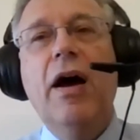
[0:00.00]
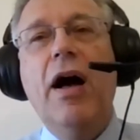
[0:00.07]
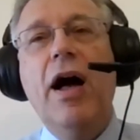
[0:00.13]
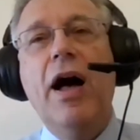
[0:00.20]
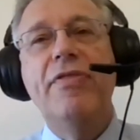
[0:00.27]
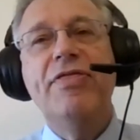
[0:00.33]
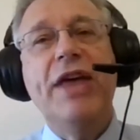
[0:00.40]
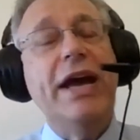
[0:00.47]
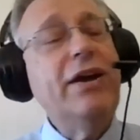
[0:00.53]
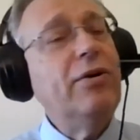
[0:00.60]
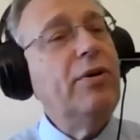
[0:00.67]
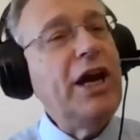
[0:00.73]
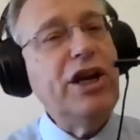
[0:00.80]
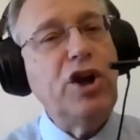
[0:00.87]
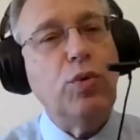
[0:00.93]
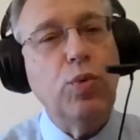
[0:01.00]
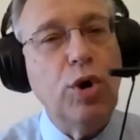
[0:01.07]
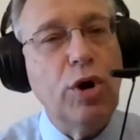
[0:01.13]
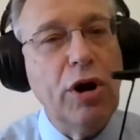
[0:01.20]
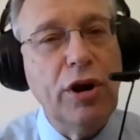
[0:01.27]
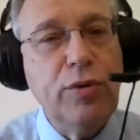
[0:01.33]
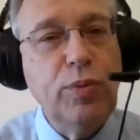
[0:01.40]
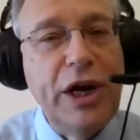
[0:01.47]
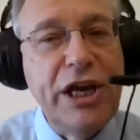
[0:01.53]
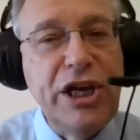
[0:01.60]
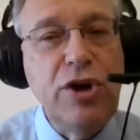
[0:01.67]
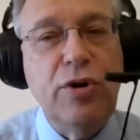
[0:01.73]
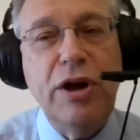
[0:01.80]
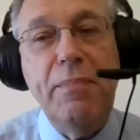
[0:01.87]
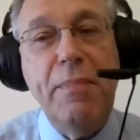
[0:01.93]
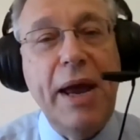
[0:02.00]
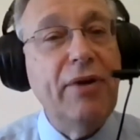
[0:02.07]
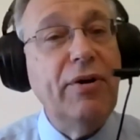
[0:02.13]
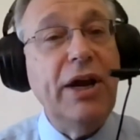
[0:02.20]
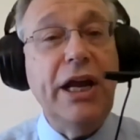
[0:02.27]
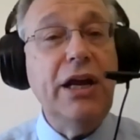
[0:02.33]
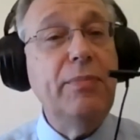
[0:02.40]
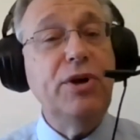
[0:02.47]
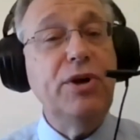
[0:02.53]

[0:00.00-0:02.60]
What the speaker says: They created a world where you can marry anybody